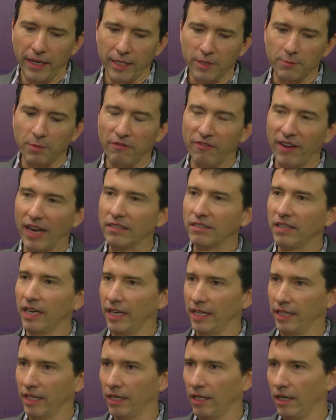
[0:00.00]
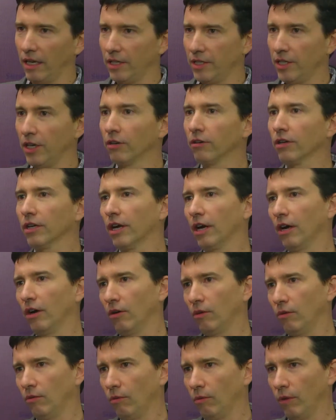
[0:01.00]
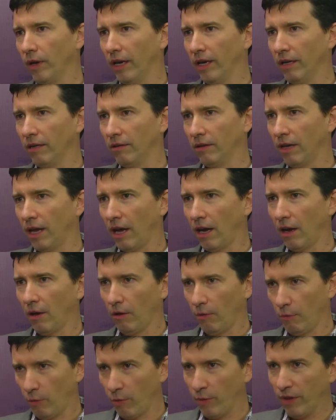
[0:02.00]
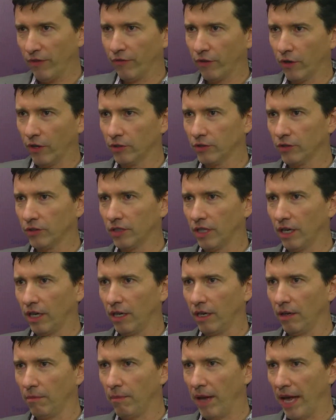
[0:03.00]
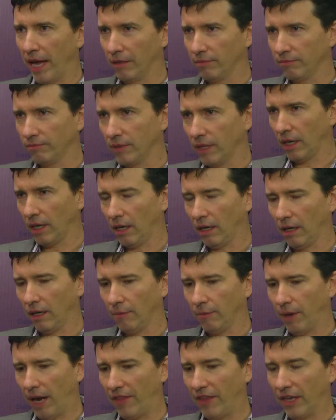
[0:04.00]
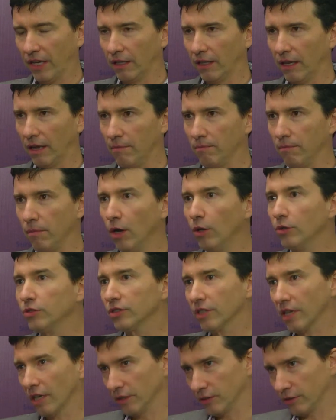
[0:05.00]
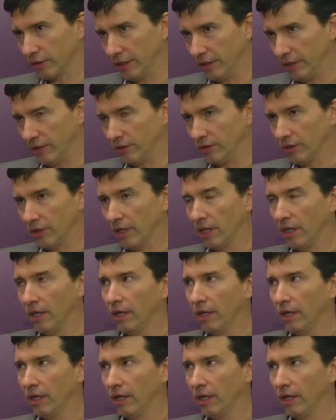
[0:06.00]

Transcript: It's been fascinating. A year ago, when we first met, I think in most countries,